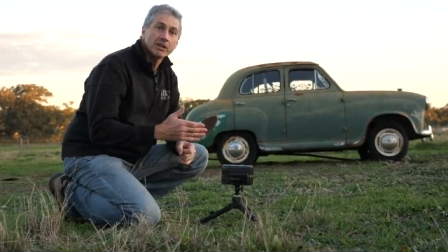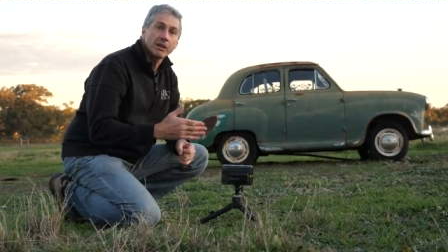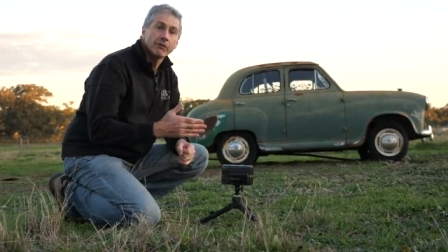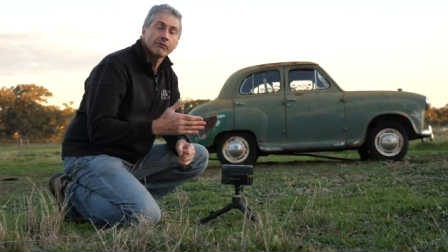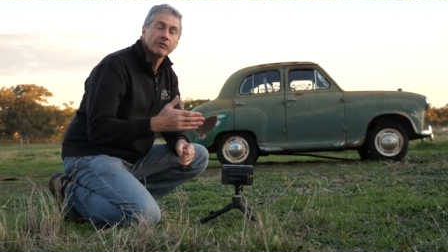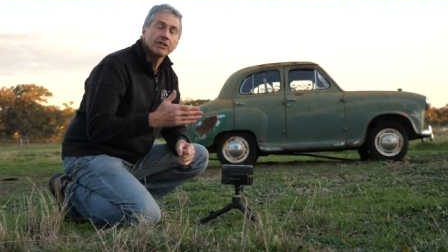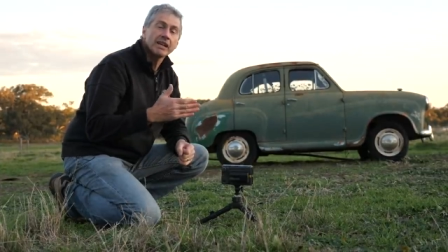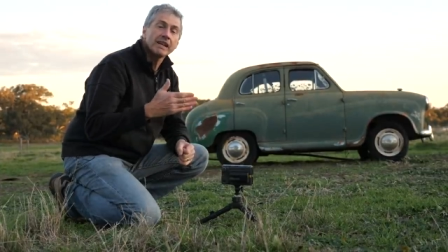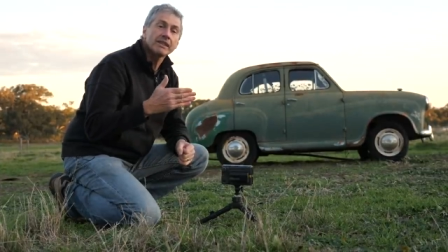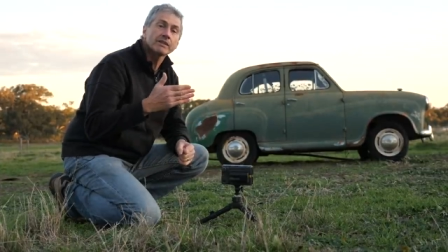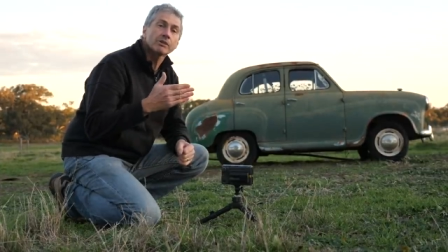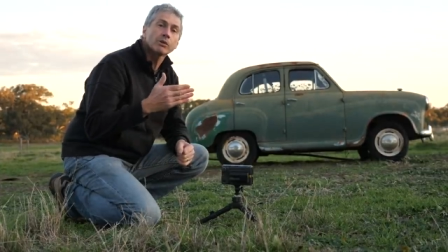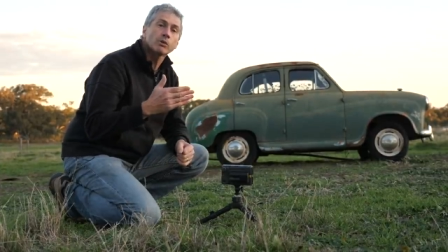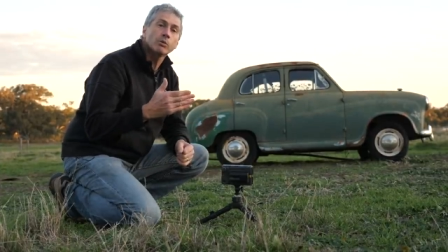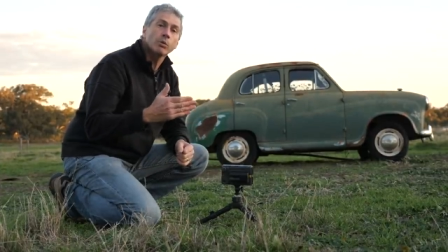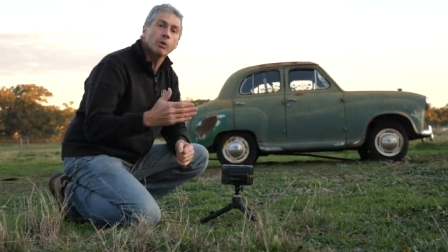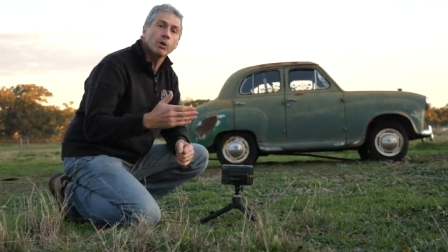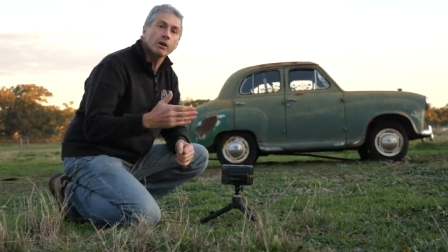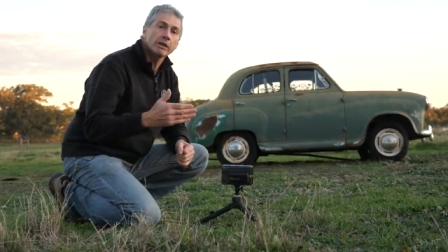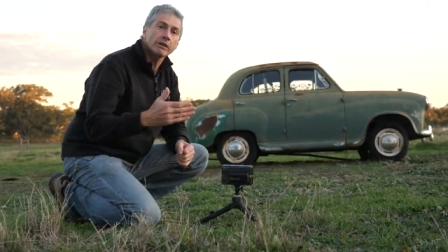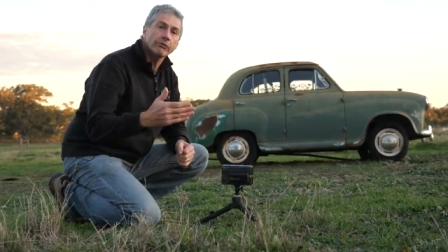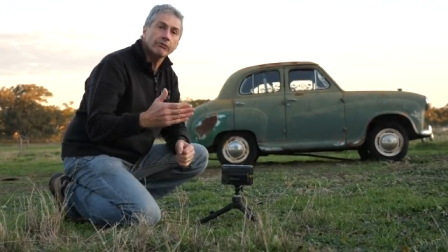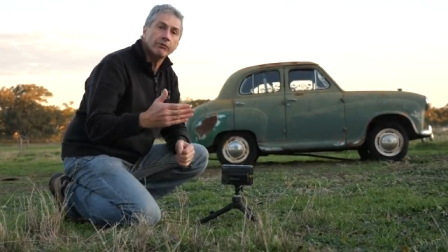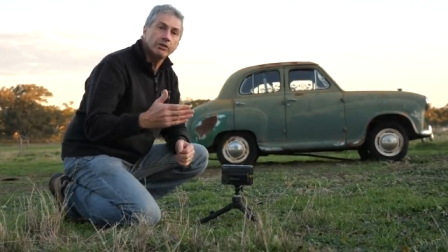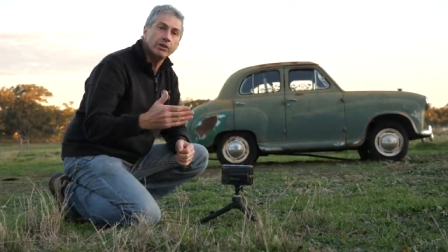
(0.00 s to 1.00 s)
I've done
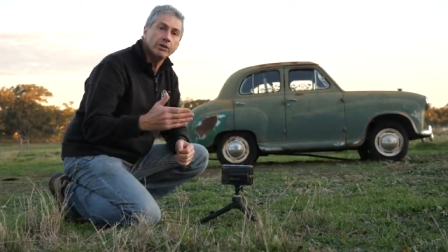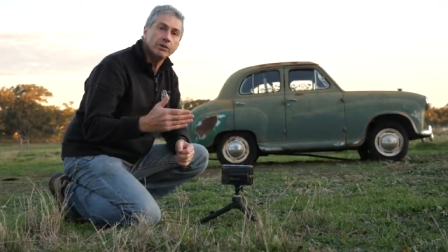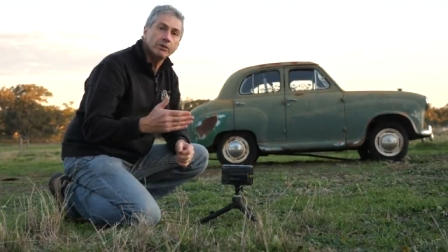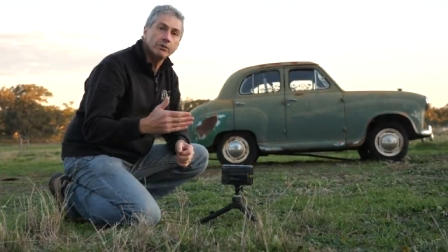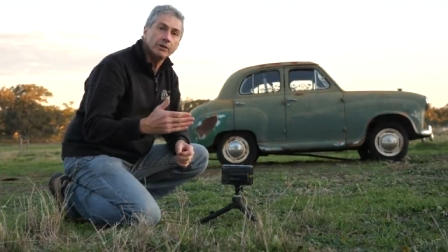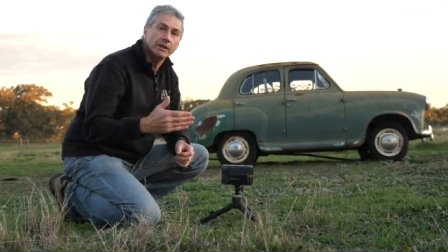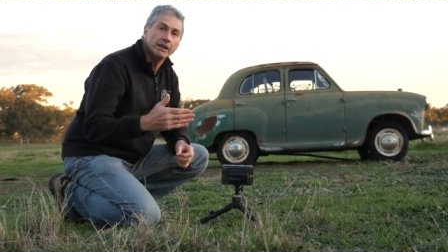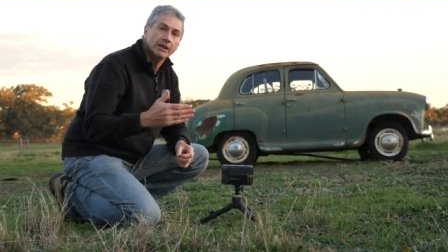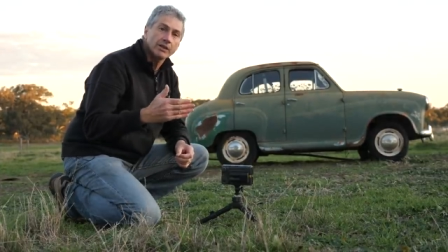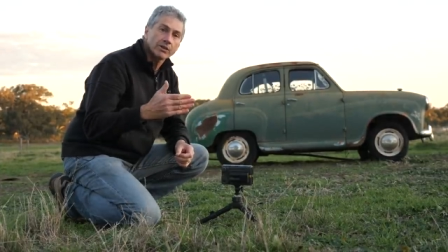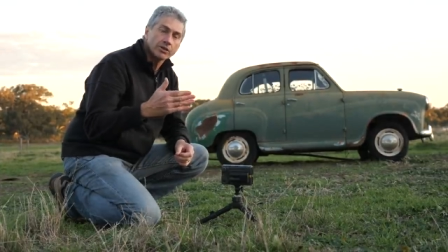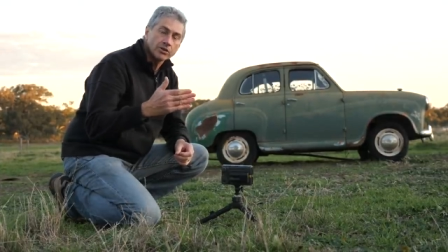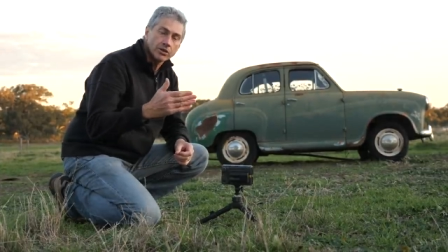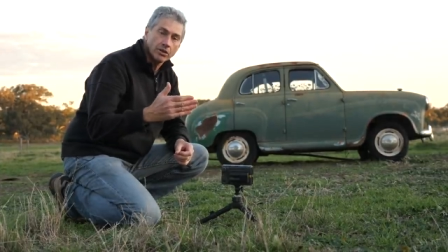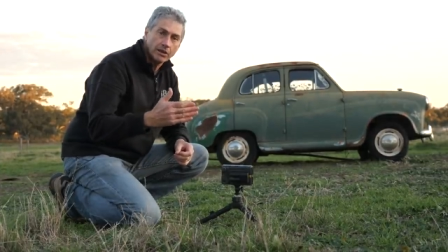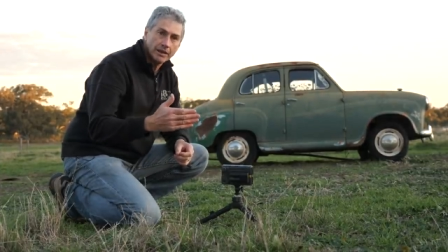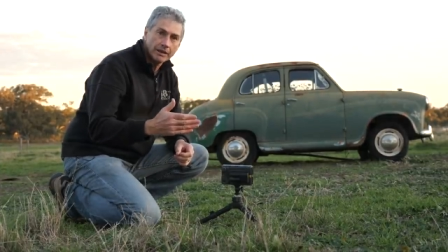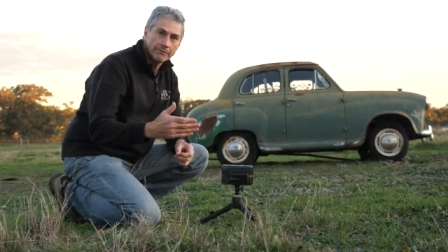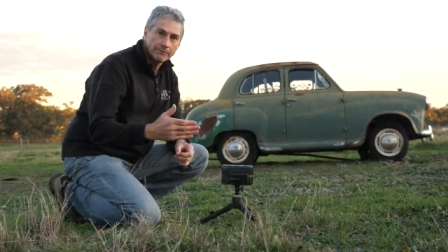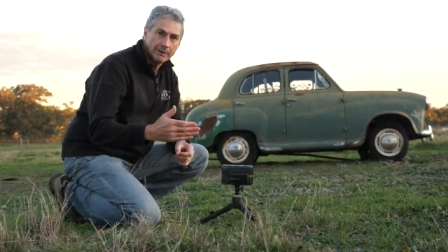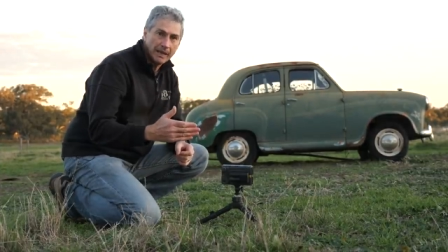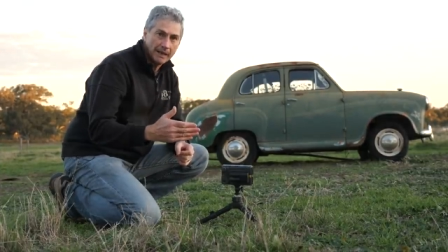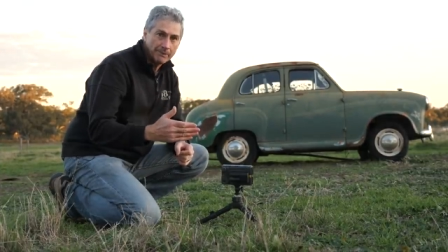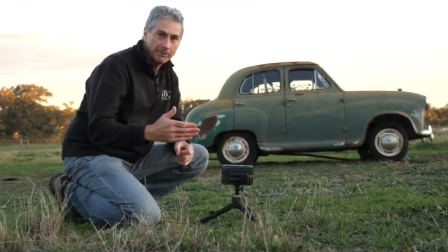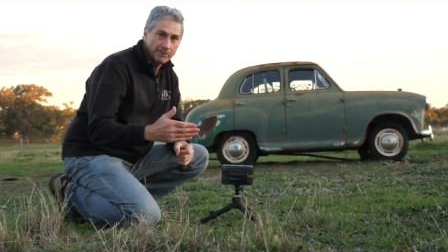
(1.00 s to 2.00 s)
quite a few
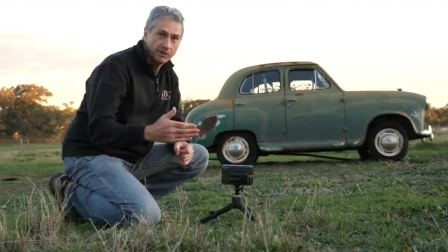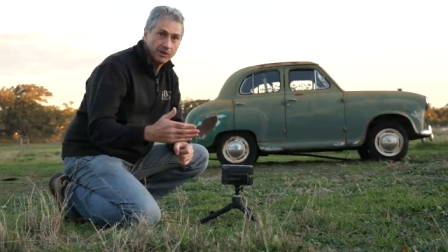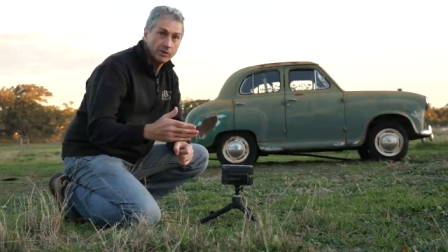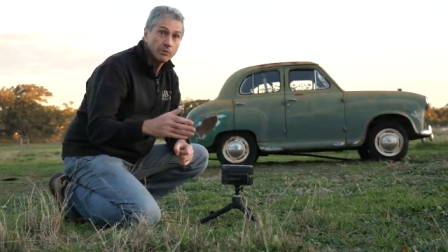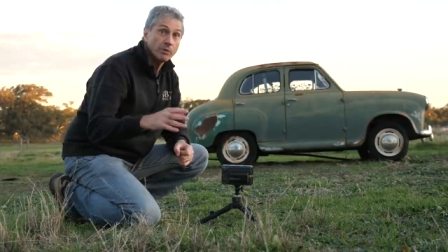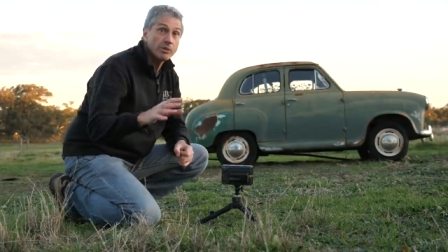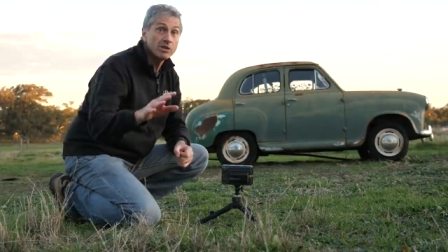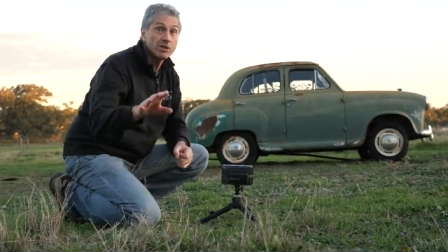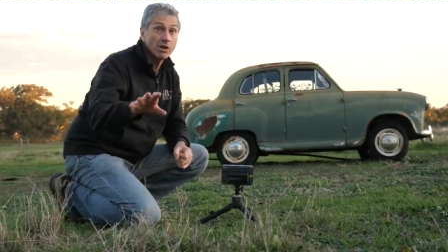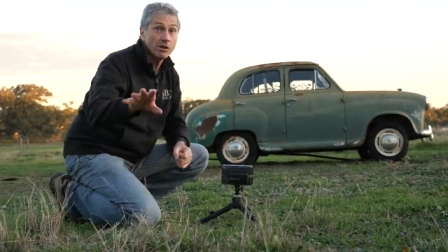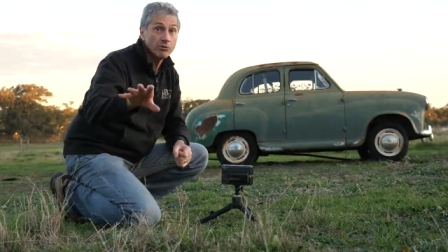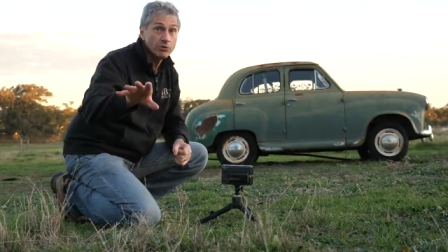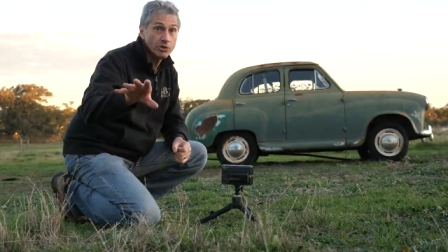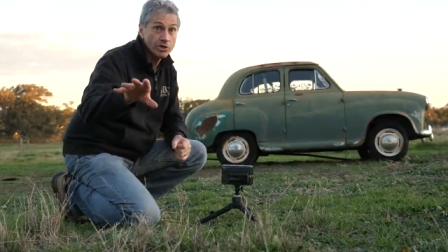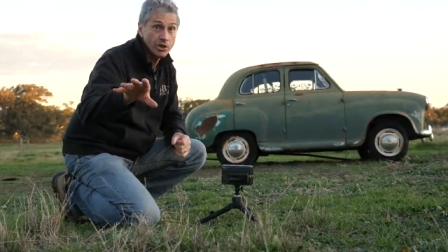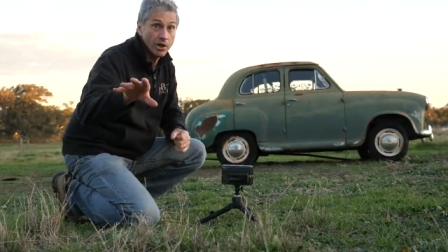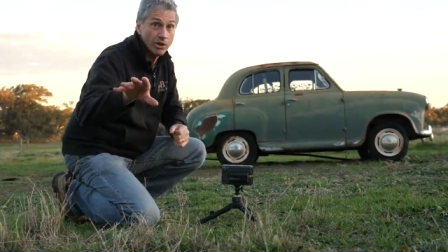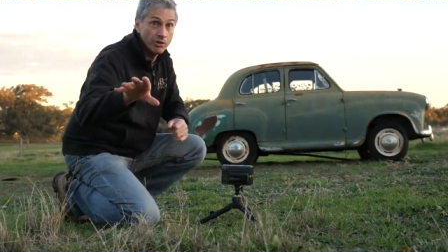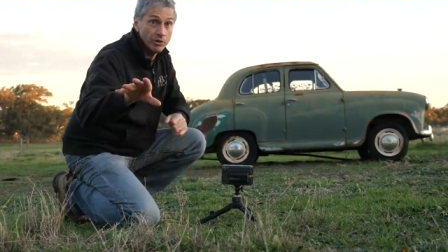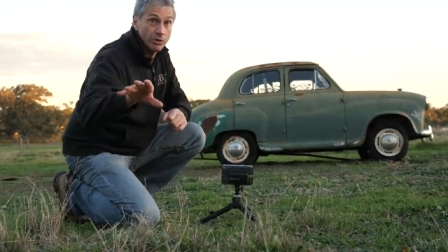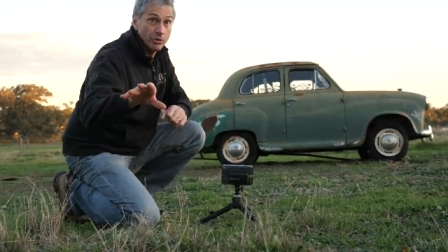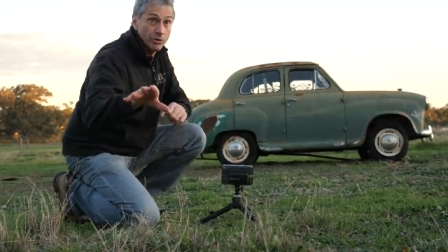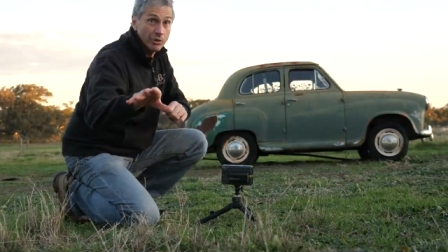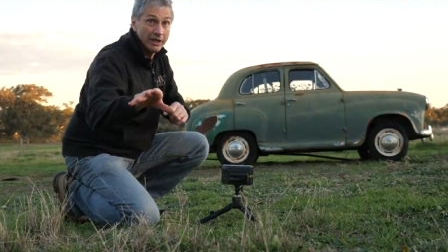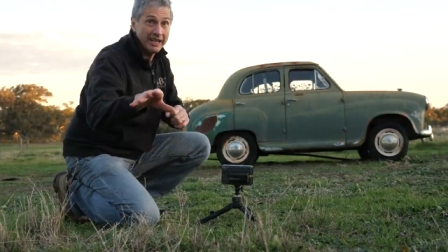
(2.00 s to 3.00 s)
time lapses, which I'll show
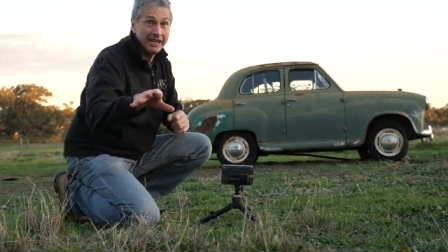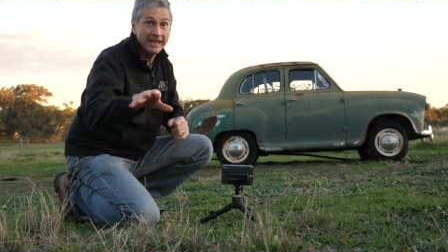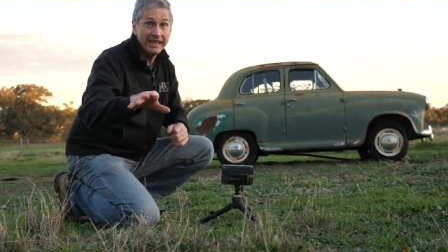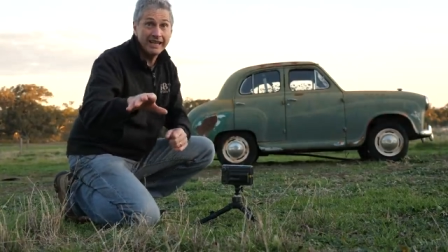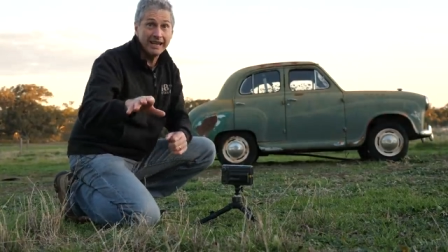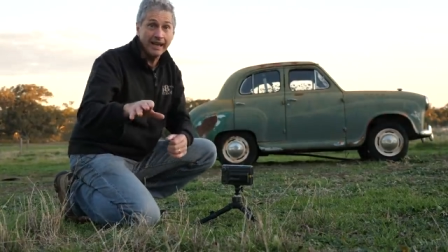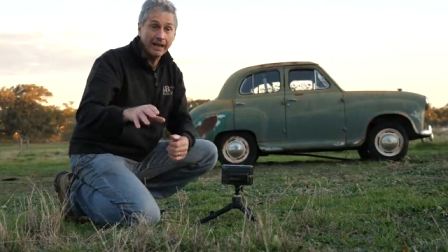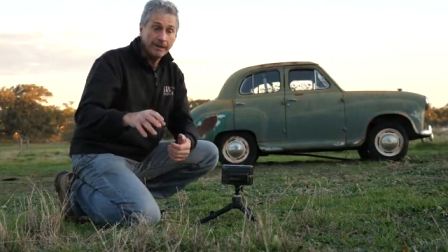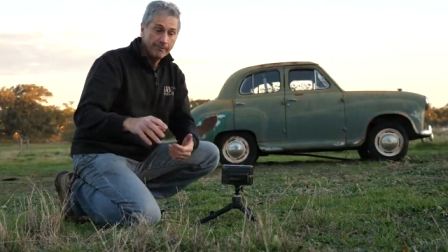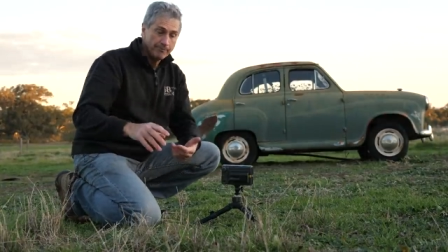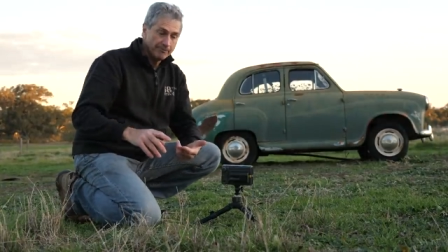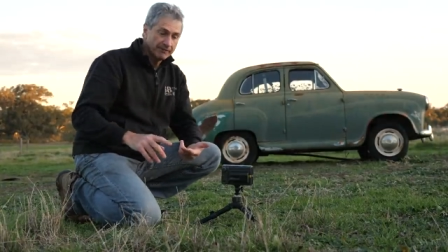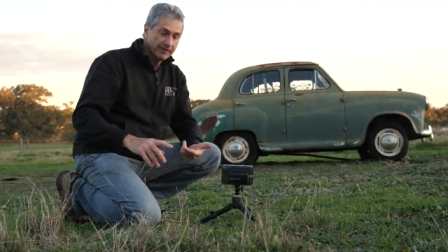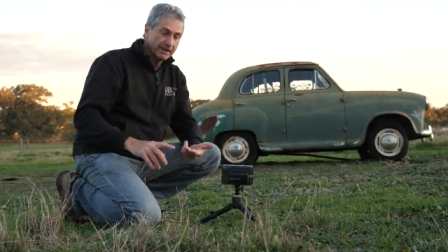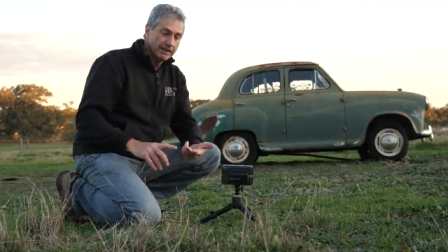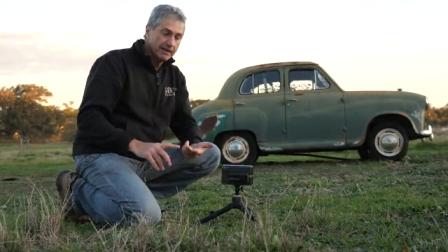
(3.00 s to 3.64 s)
you here